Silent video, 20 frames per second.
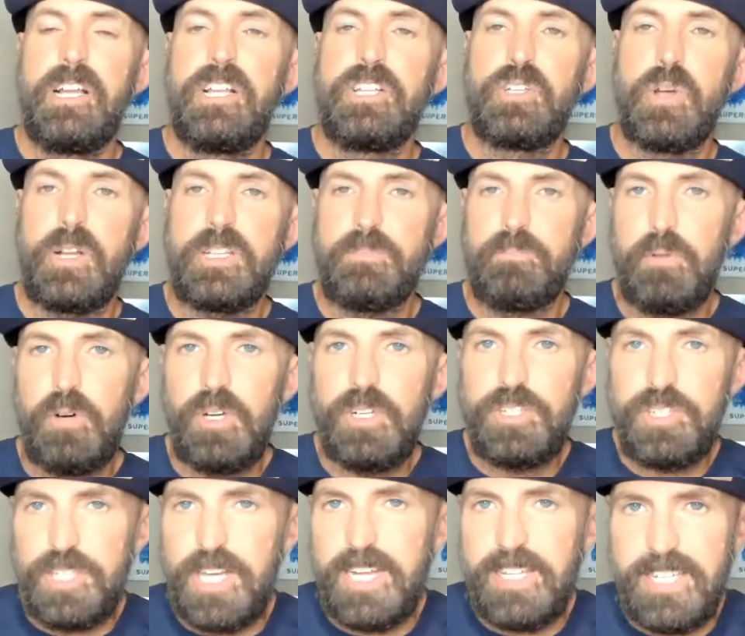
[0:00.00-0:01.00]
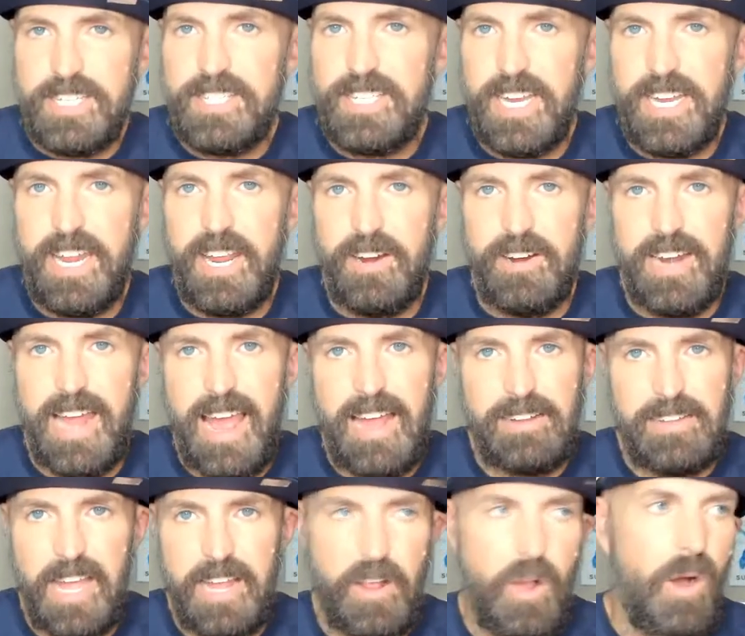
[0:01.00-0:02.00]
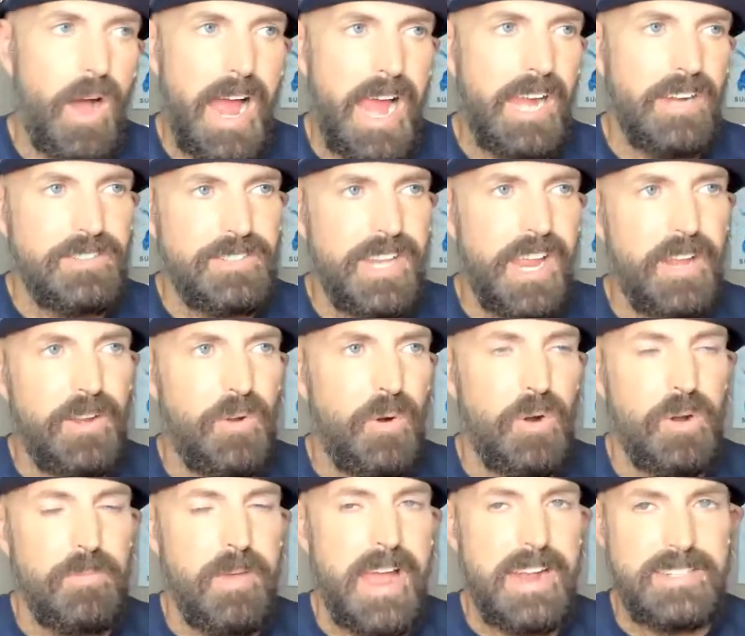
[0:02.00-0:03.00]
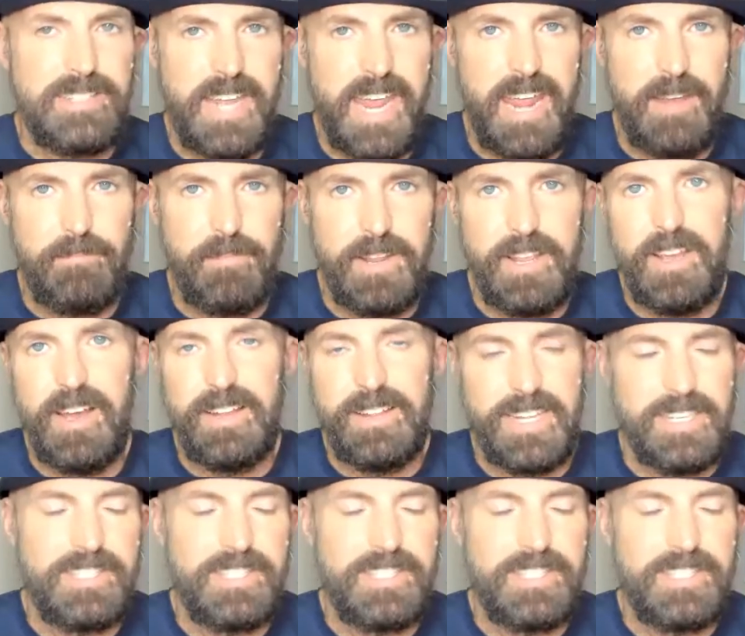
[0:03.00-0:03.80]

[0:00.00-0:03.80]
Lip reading: So it's bullshit to sit here and act like Ohio State quarterbacks can't be good.